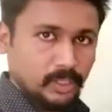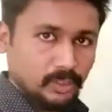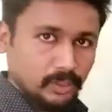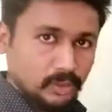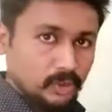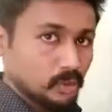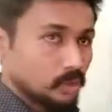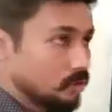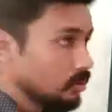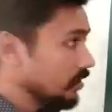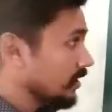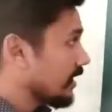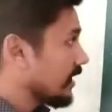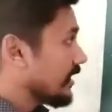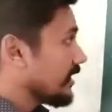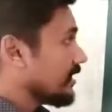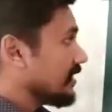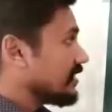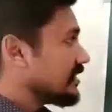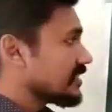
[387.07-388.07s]
So,
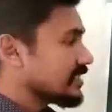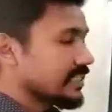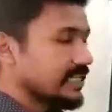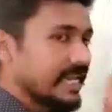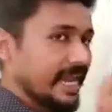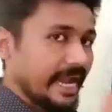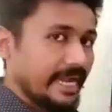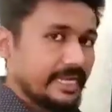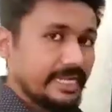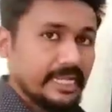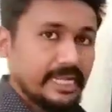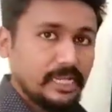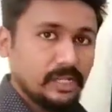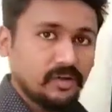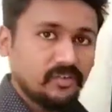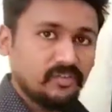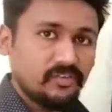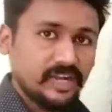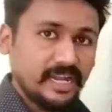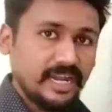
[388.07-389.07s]
the scattering
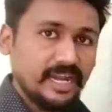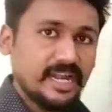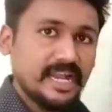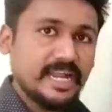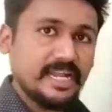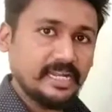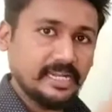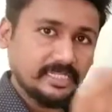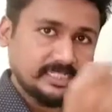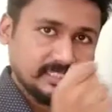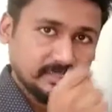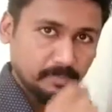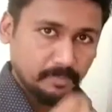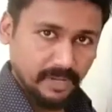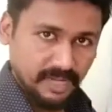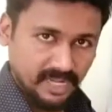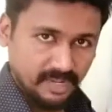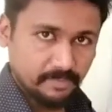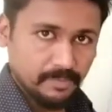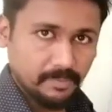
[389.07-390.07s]
of red light is
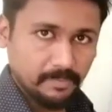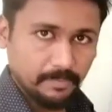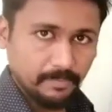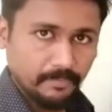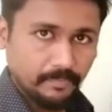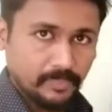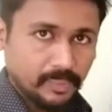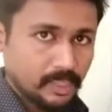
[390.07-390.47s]
minimum.